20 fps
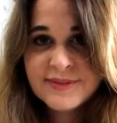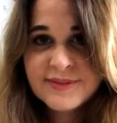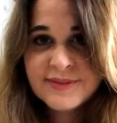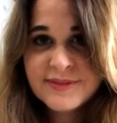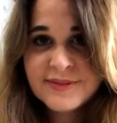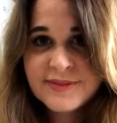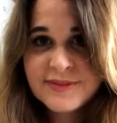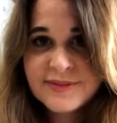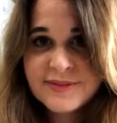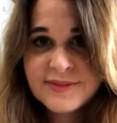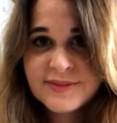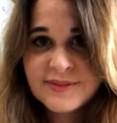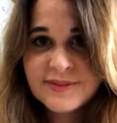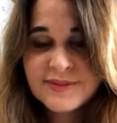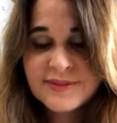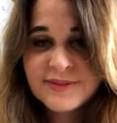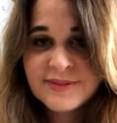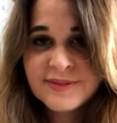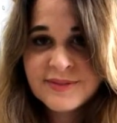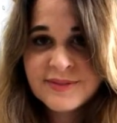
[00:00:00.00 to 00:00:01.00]

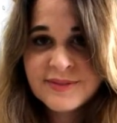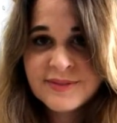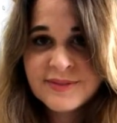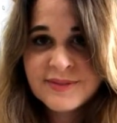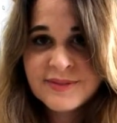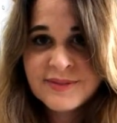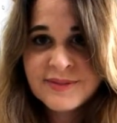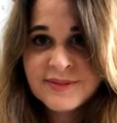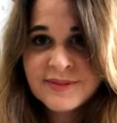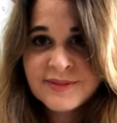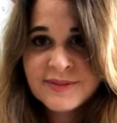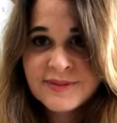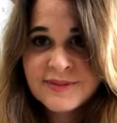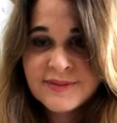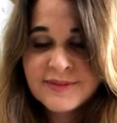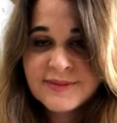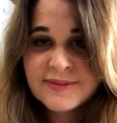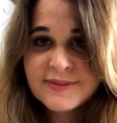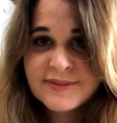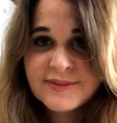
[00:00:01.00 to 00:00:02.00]

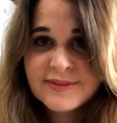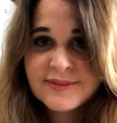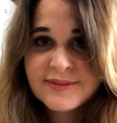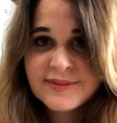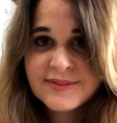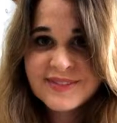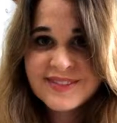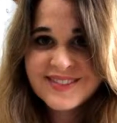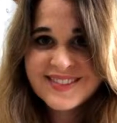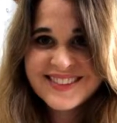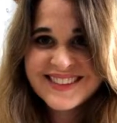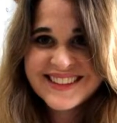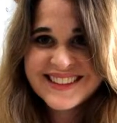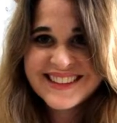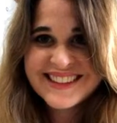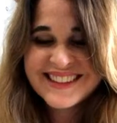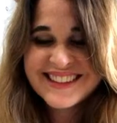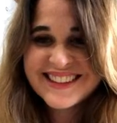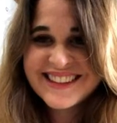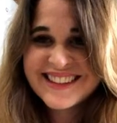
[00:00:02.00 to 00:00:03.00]

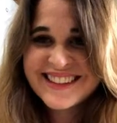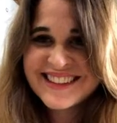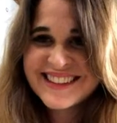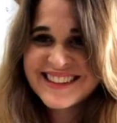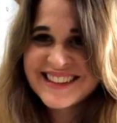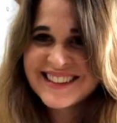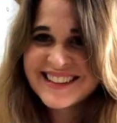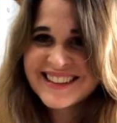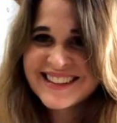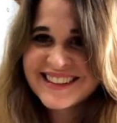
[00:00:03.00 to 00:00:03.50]
No words are spoken by the person on screen.